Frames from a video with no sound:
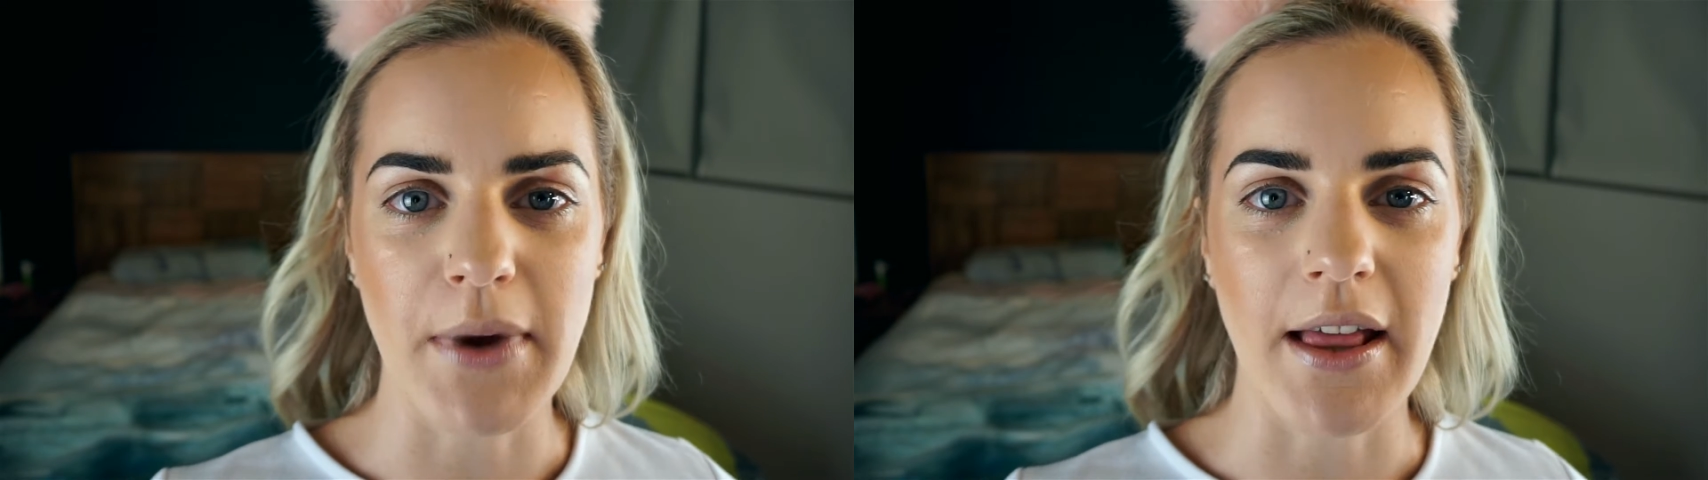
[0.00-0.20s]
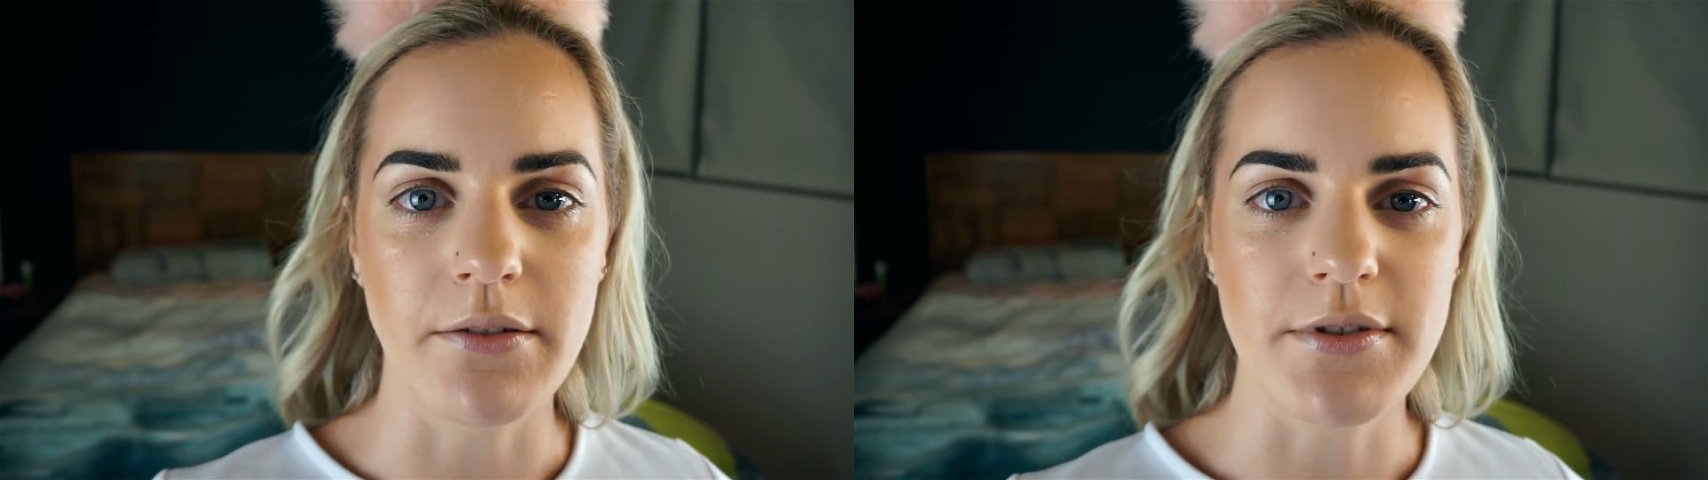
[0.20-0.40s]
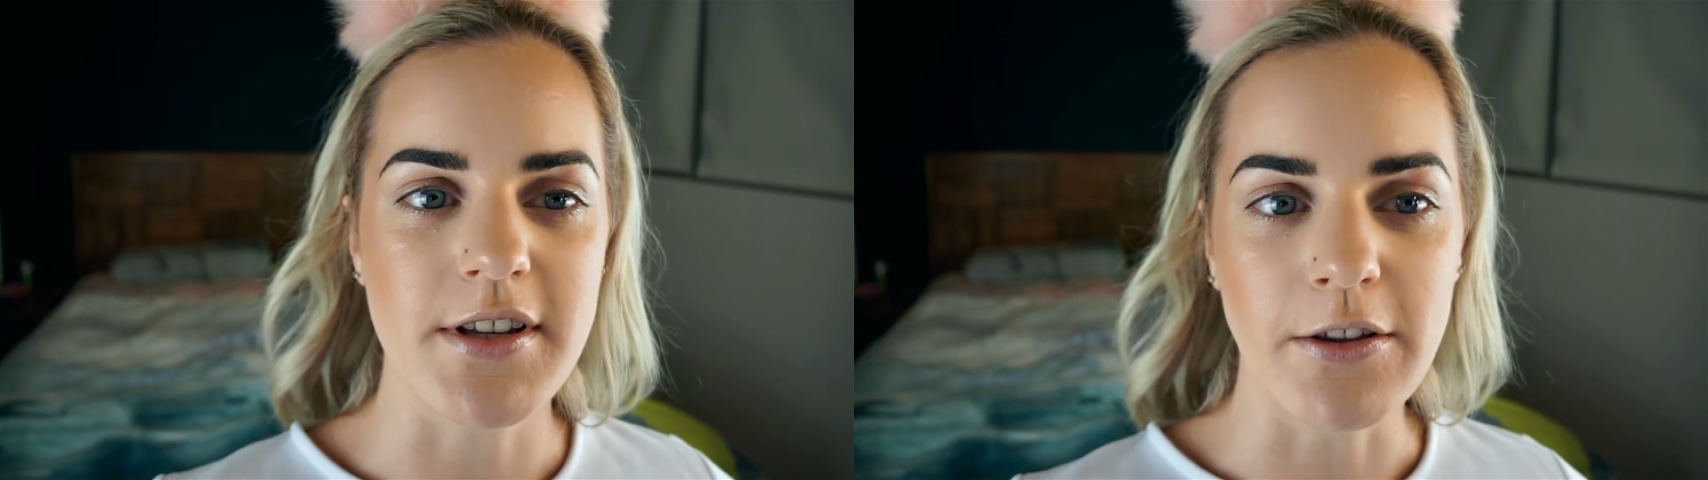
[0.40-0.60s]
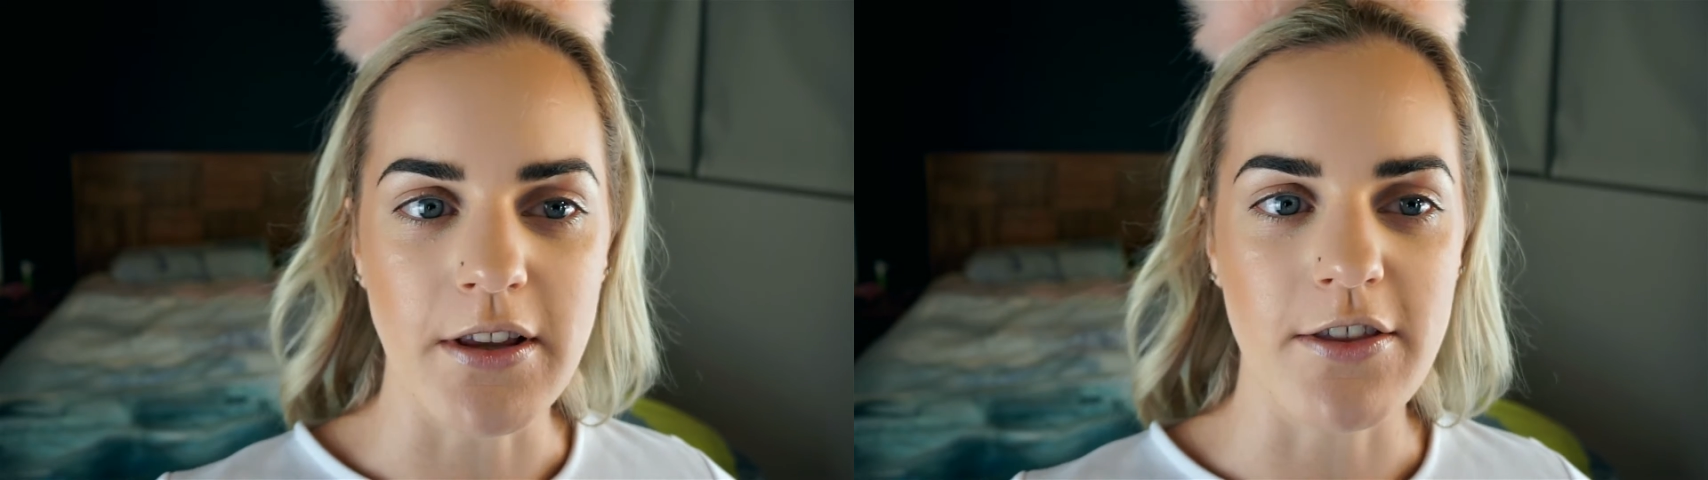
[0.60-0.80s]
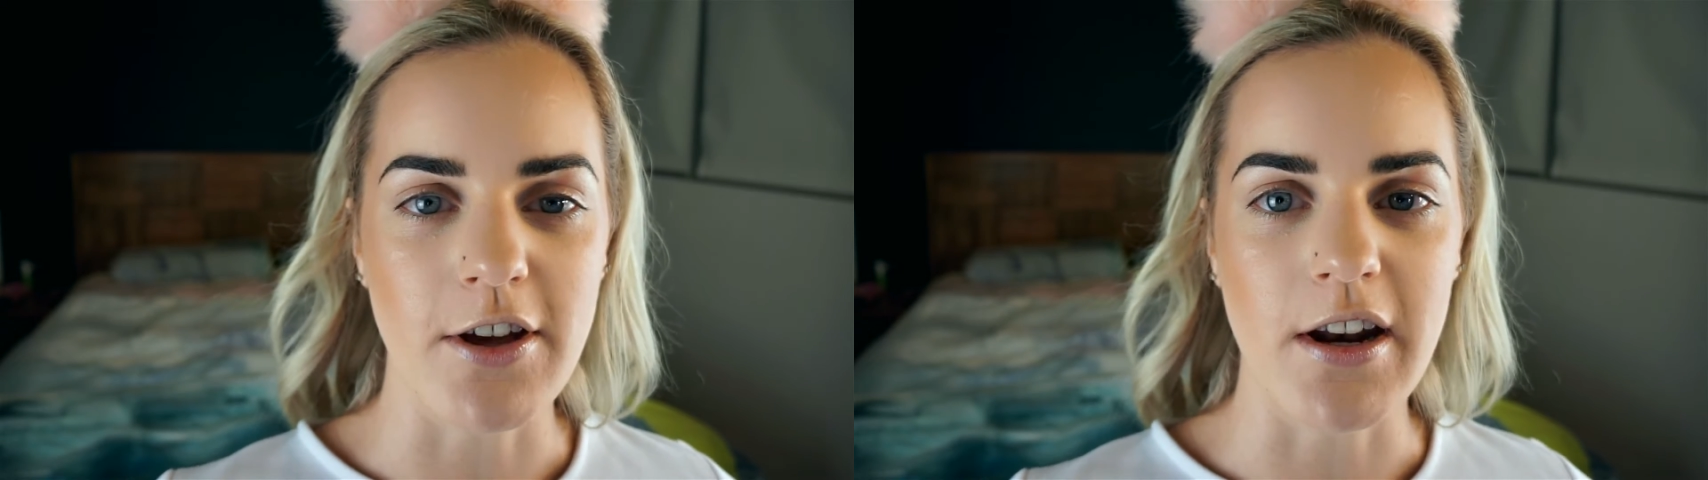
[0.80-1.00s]
palette was
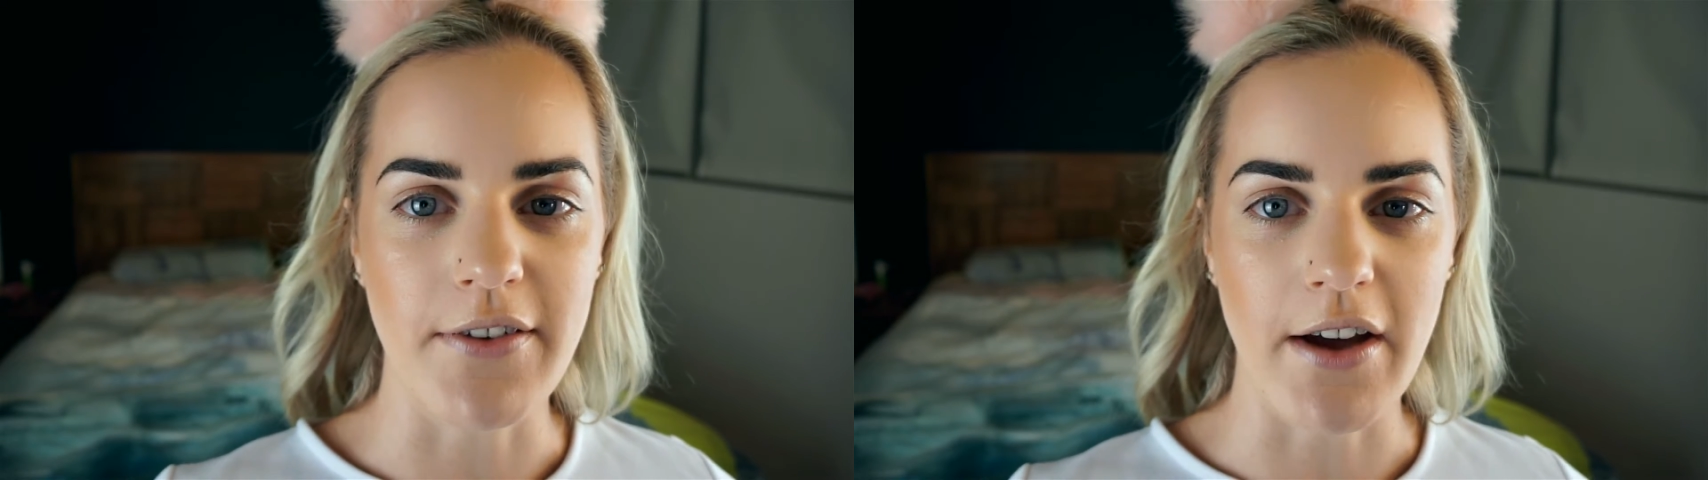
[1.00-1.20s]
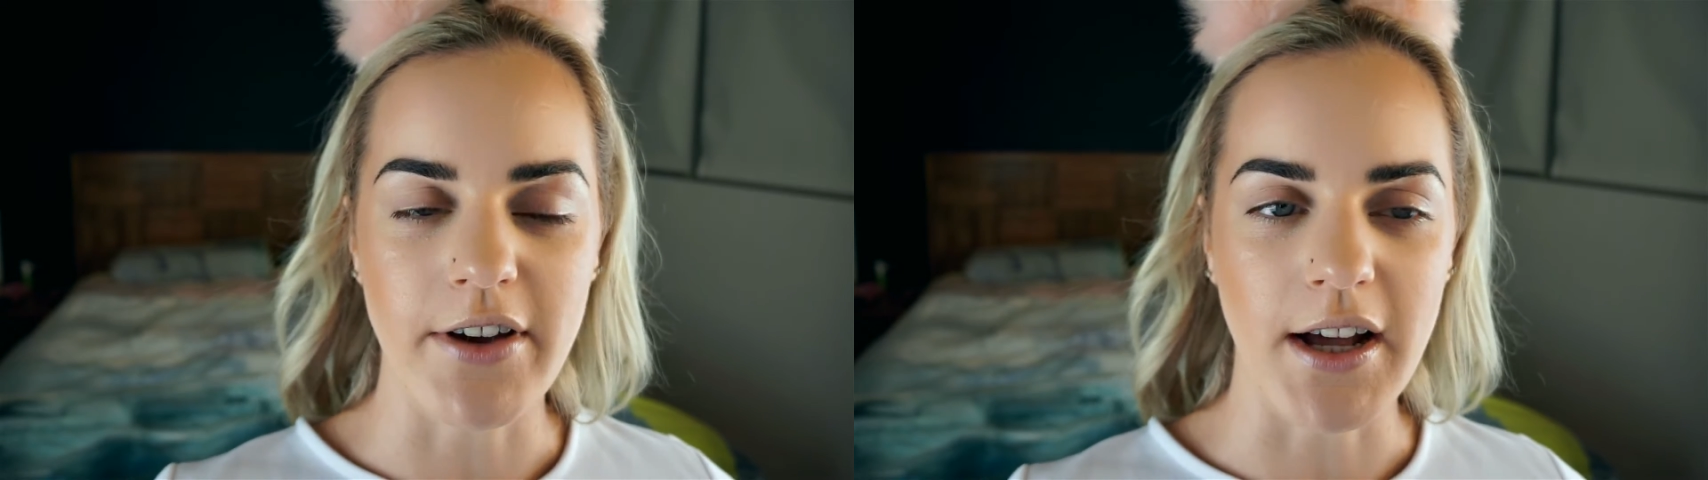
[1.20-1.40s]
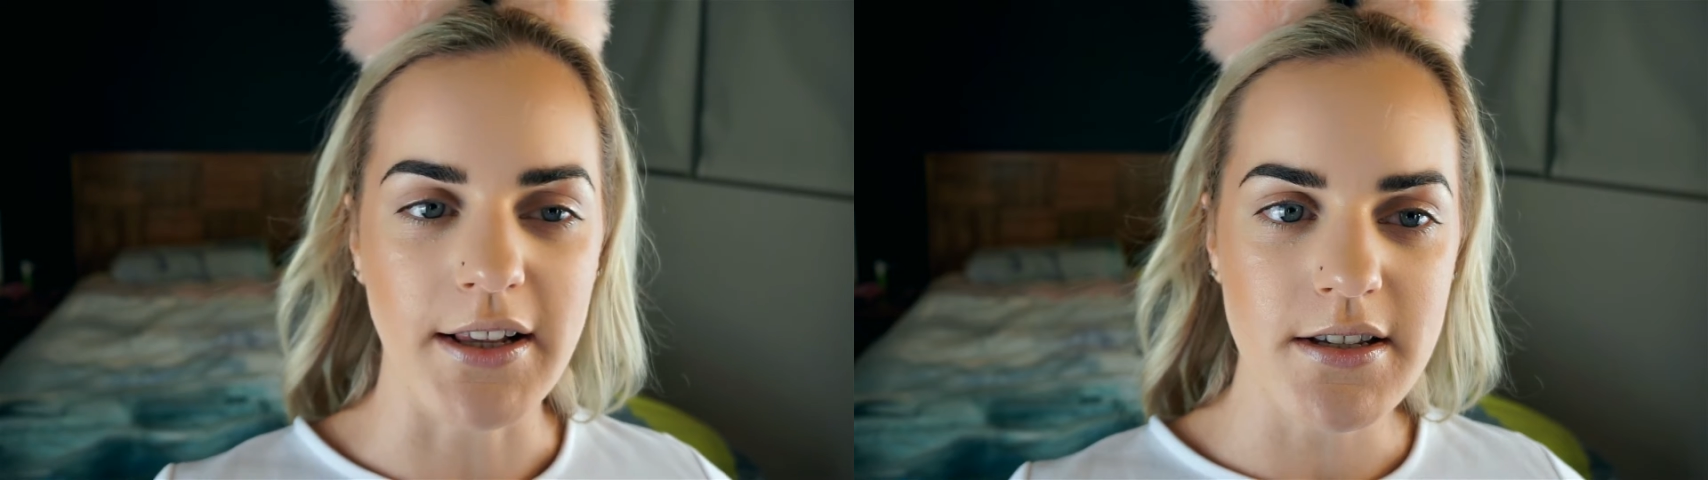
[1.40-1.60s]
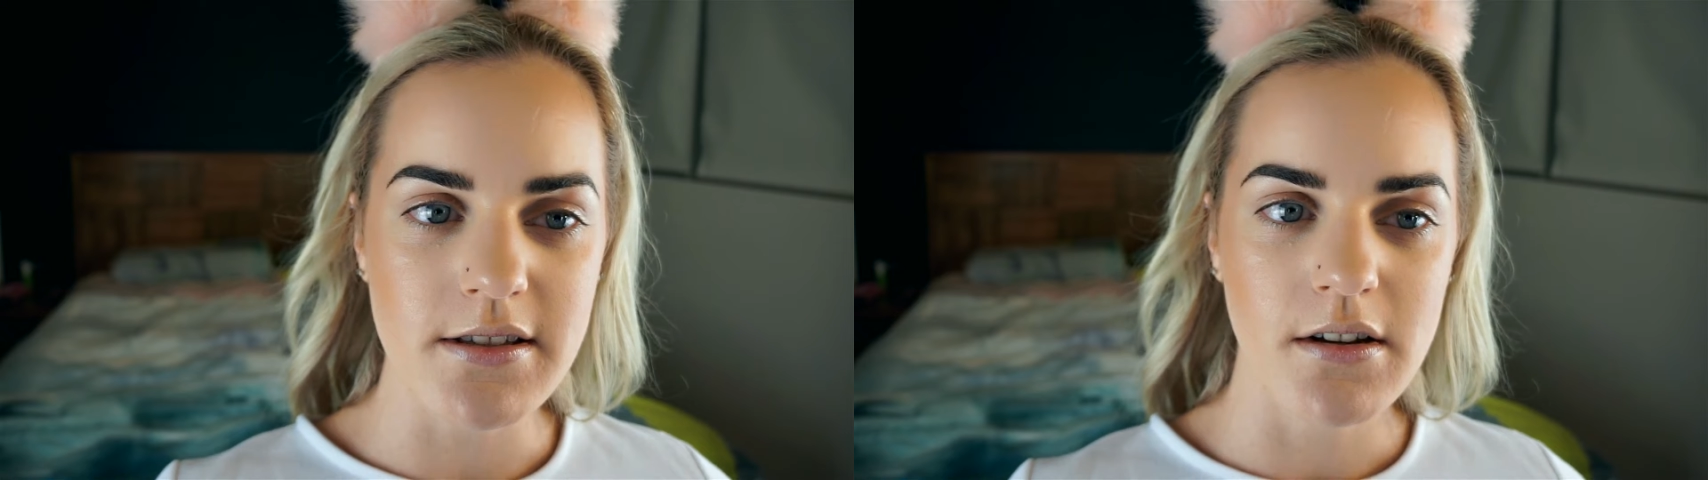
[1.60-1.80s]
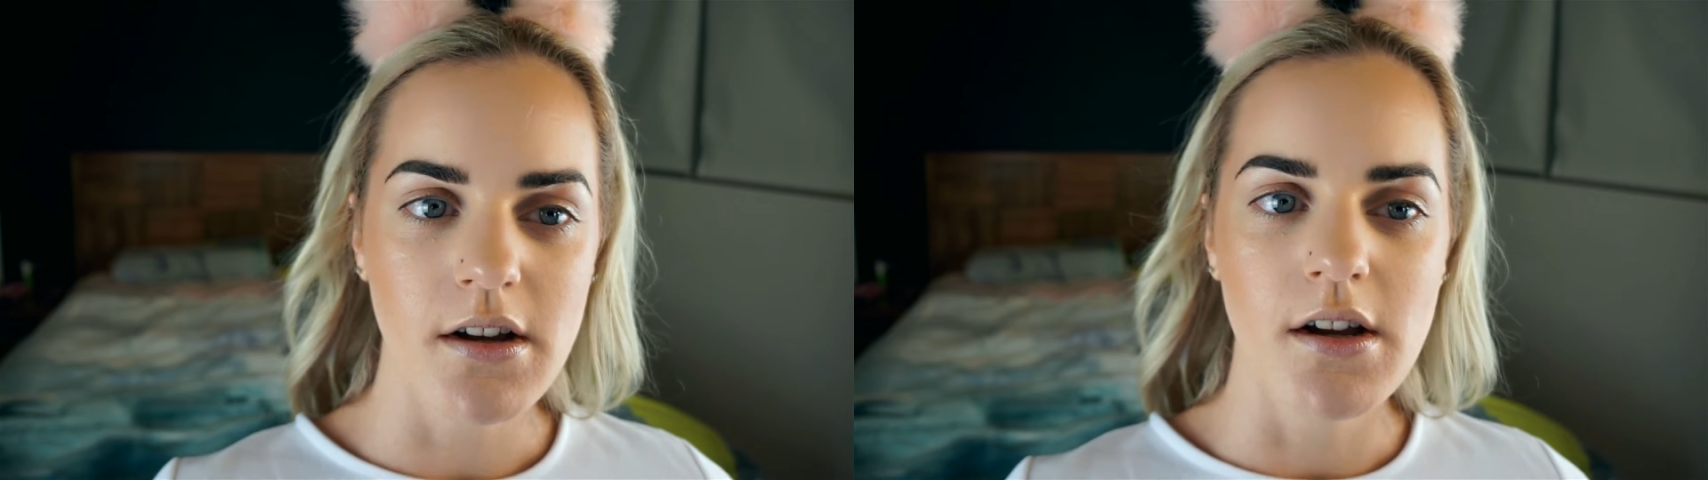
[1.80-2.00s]
only 35 colours.